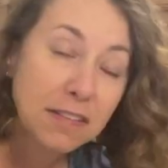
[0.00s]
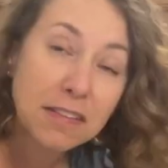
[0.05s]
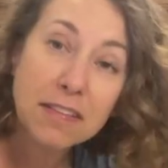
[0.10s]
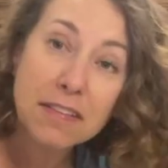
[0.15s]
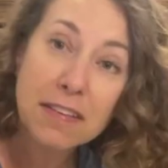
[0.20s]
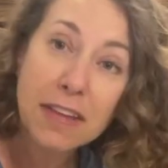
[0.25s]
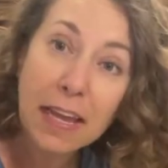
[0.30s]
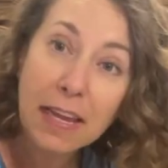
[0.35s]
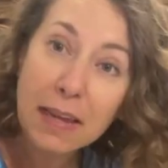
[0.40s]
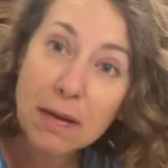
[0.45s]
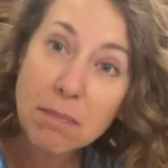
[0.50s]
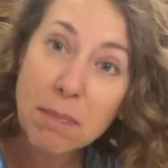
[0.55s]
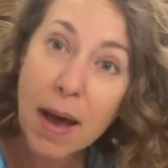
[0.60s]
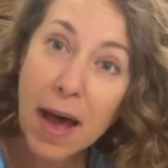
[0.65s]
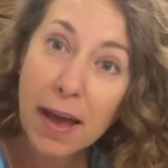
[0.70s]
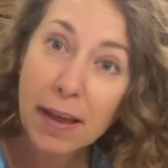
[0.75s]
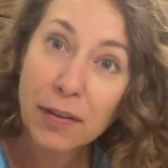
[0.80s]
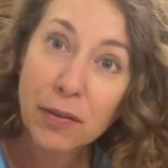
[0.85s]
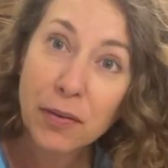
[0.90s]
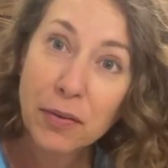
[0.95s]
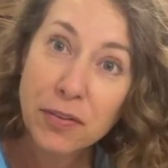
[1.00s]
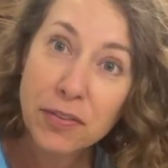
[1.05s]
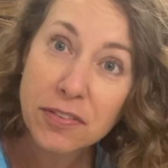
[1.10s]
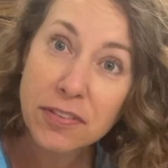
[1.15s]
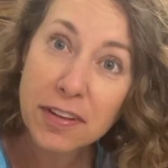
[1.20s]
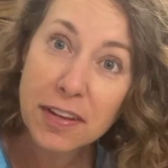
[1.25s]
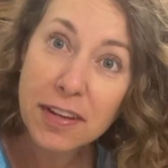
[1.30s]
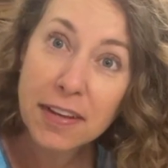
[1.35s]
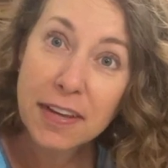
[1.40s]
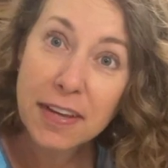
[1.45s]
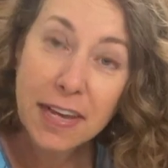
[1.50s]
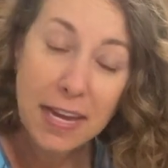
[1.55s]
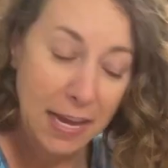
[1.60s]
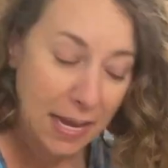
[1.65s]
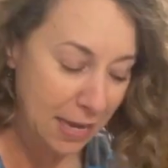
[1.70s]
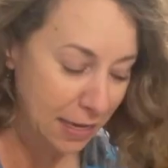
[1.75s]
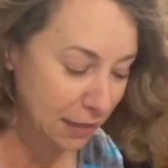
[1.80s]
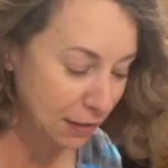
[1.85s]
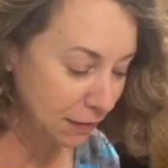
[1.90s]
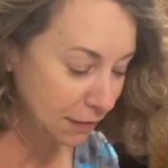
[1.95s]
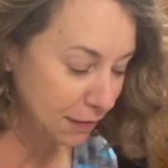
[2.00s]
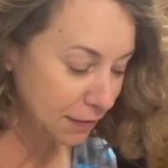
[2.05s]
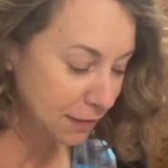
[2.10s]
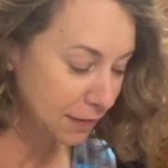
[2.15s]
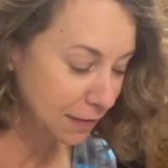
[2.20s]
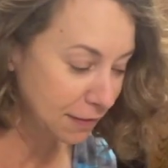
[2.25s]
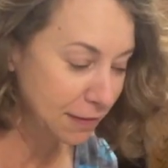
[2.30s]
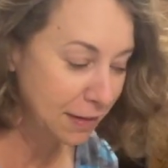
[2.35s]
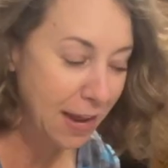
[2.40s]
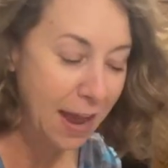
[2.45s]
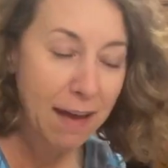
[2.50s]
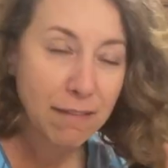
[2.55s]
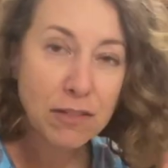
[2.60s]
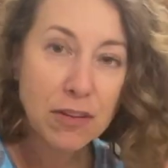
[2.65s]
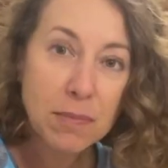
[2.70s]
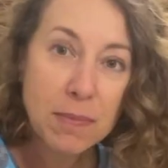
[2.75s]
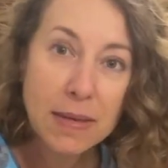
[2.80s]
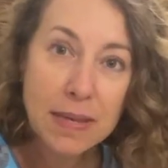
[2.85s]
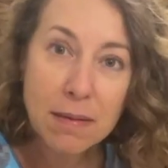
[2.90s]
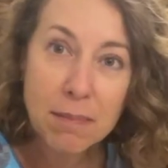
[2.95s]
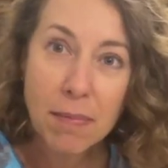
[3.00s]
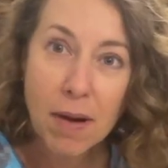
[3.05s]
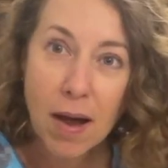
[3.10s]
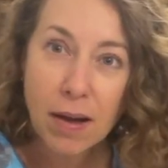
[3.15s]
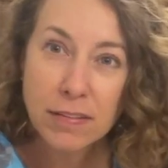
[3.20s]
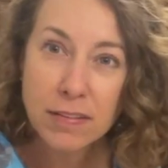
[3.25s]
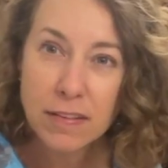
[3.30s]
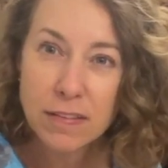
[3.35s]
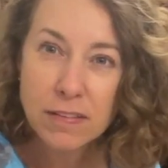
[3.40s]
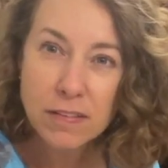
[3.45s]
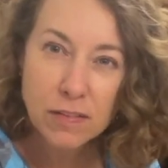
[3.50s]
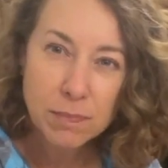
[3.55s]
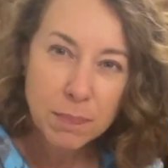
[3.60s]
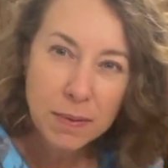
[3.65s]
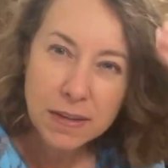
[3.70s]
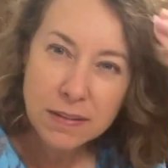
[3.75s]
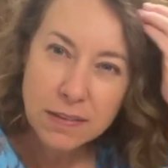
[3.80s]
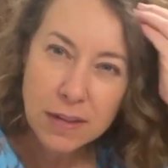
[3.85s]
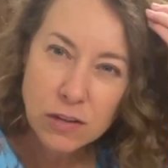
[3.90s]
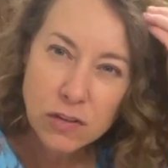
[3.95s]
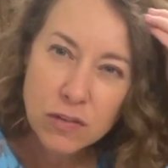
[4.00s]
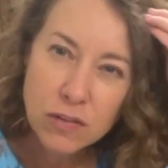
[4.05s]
is like in piles. And it doesn't have to be in boxes, because I